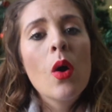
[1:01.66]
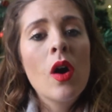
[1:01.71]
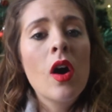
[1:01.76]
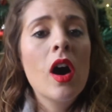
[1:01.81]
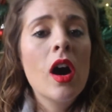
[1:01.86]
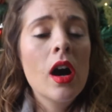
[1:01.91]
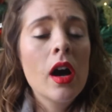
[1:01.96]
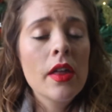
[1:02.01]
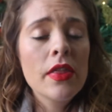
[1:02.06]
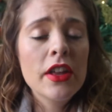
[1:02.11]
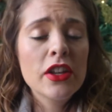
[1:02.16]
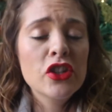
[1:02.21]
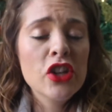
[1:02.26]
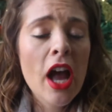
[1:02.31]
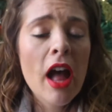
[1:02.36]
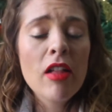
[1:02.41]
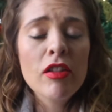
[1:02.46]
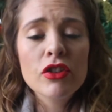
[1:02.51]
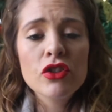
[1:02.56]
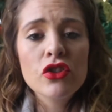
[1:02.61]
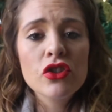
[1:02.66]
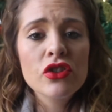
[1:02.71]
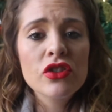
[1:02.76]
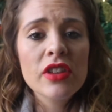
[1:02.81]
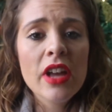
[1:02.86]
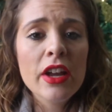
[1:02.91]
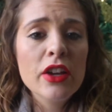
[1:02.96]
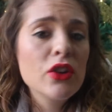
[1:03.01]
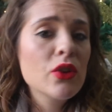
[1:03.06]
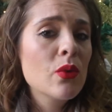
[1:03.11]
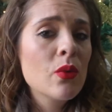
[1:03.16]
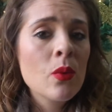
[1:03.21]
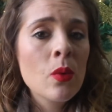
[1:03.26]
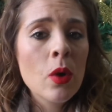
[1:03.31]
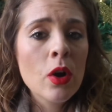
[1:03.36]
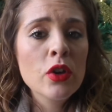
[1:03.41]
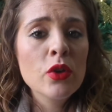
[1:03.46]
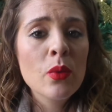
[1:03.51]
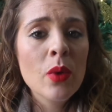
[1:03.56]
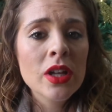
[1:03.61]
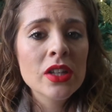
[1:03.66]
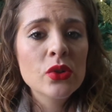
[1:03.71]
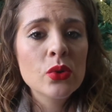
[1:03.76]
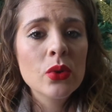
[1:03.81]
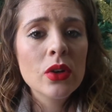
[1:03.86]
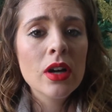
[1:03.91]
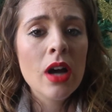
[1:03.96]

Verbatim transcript: uh, the challenges that you, you want to